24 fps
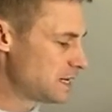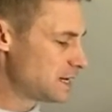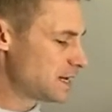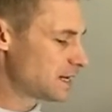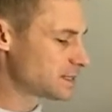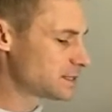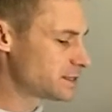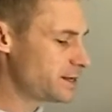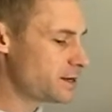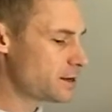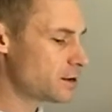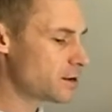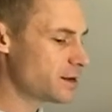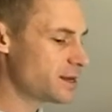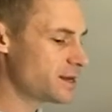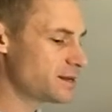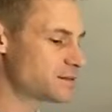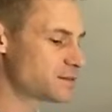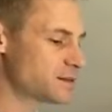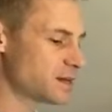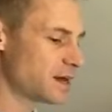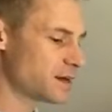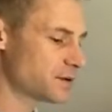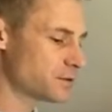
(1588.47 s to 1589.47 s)
A leader
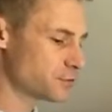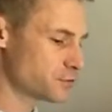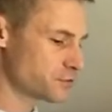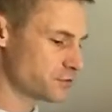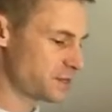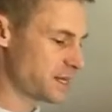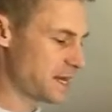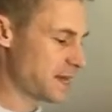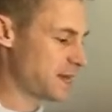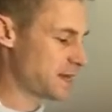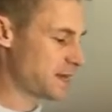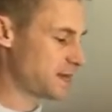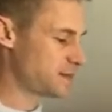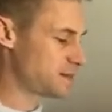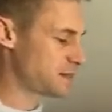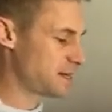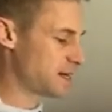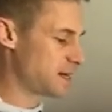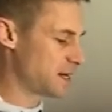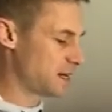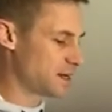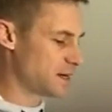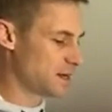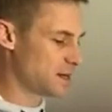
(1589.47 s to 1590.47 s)
needs to understand
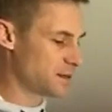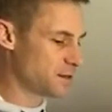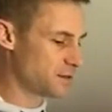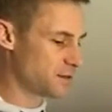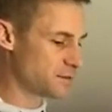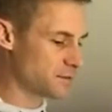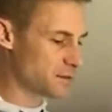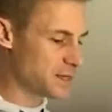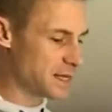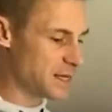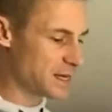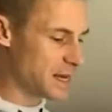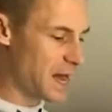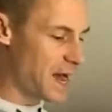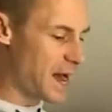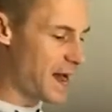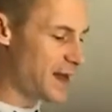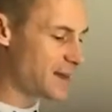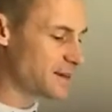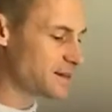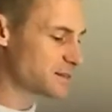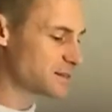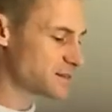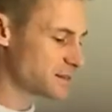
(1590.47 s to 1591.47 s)
that
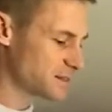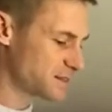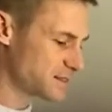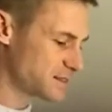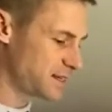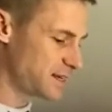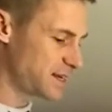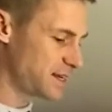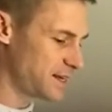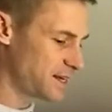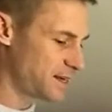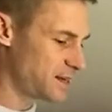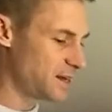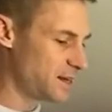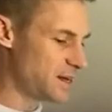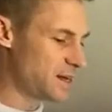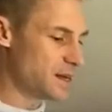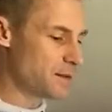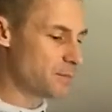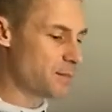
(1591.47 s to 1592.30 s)
I succeed